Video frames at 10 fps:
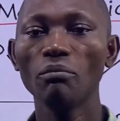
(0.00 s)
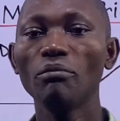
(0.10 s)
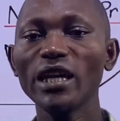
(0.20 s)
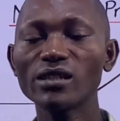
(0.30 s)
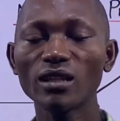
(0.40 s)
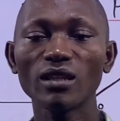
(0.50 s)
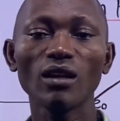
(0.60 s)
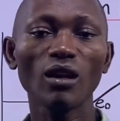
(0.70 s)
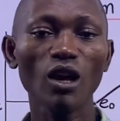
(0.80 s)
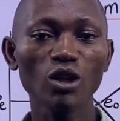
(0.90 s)
But in the
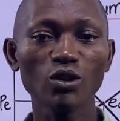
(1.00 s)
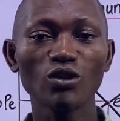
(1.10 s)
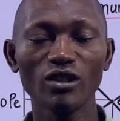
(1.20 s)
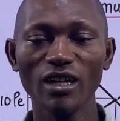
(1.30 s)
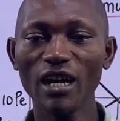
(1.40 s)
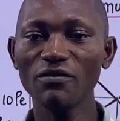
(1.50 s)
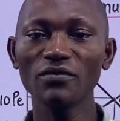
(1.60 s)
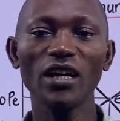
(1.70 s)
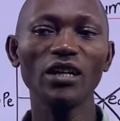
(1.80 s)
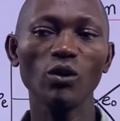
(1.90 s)
long run,
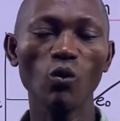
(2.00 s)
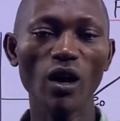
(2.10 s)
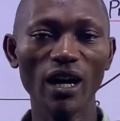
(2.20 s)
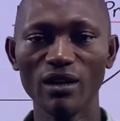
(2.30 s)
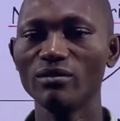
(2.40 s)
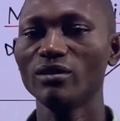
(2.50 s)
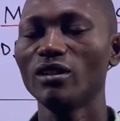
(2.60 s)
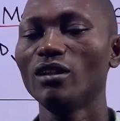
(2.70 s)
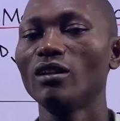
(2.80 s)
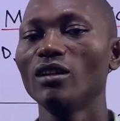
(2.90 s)
after a while,
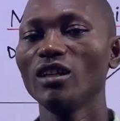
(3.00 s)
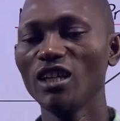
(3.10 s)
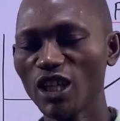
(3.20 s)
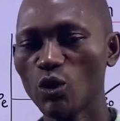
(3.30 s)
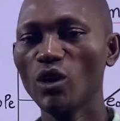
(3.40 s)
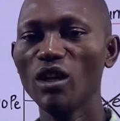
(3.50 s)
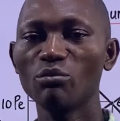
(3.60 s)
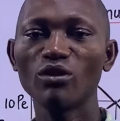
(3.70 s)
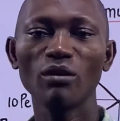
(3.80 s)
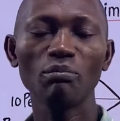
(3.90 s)

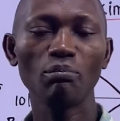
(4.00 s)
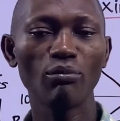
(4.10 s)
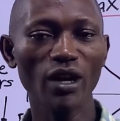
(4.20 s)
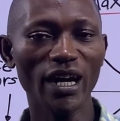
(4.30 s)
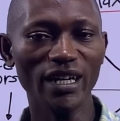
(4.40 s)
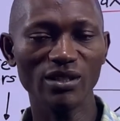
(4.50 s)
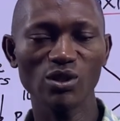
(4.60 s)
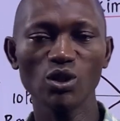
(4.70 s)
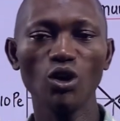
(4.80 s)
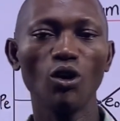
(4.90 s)
equilibrium
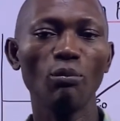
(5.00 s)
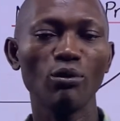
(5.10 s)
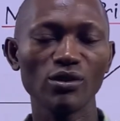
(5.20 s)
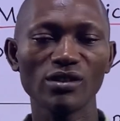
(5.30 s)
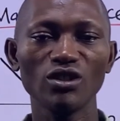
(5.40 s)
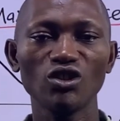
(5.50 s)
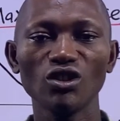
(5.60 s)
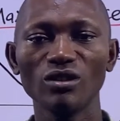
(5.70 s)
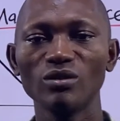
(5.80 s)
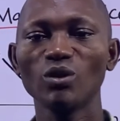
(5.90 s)
price or
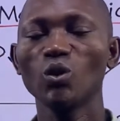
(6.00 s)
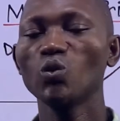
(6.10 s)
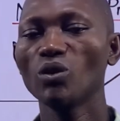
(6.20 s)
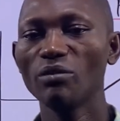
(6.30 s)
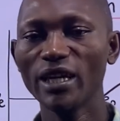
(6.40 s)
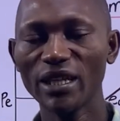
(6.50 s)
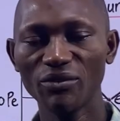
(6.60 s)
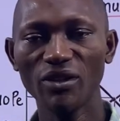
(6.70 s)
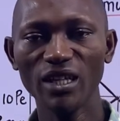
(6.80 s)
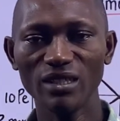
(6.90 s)
position will be
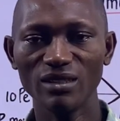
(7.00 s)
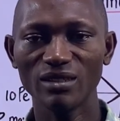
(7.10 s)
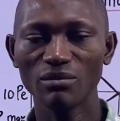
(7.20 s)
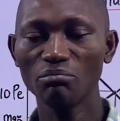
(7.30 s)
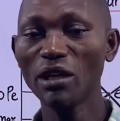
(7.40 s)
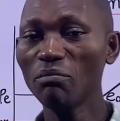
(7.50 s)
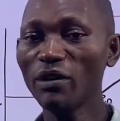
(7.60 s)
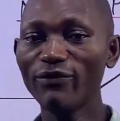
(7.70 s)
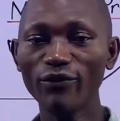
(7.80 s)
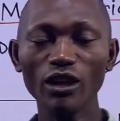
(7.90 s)
attained. But
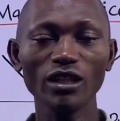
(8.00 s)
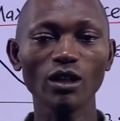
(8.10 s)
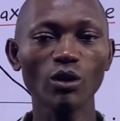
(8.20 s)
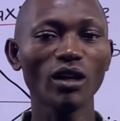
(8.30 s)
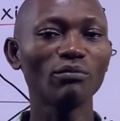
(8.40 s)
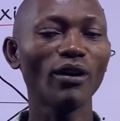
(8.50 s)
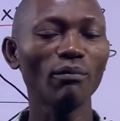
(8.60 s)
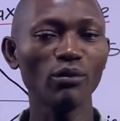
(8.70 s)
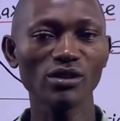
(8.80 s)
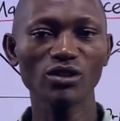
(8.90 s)
before the equilibrium
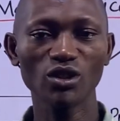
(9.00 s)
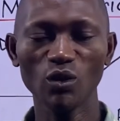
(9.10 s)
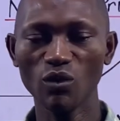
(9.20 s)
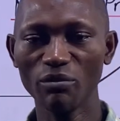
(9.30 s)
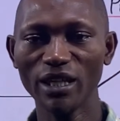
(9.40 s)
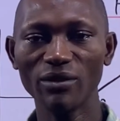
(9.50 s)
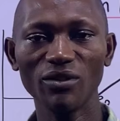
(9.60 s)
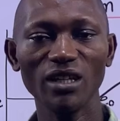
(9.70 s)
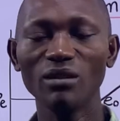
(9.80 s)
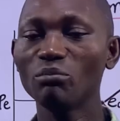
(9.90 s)
position will be
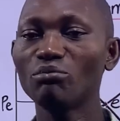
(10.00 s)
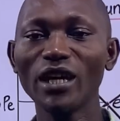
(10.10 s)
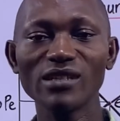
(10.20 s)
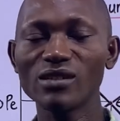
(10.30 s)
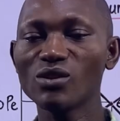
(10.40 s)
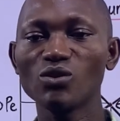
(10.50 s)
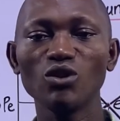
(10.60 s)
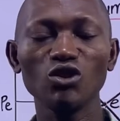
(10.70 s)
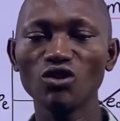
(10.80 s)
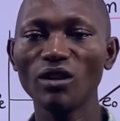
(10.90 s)
attained, prices
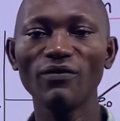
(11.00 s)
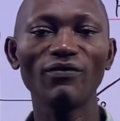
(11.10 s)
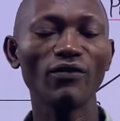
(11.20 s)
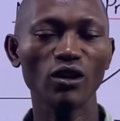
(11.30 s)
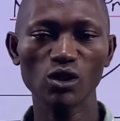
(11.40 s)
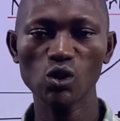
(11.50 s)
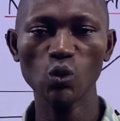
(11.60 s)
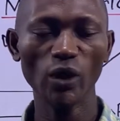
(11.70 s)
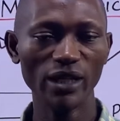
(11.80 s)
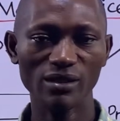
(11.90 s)
usually
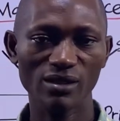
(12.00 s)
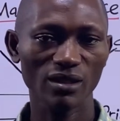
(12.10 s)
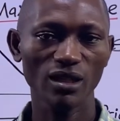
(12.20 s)
fluctuate.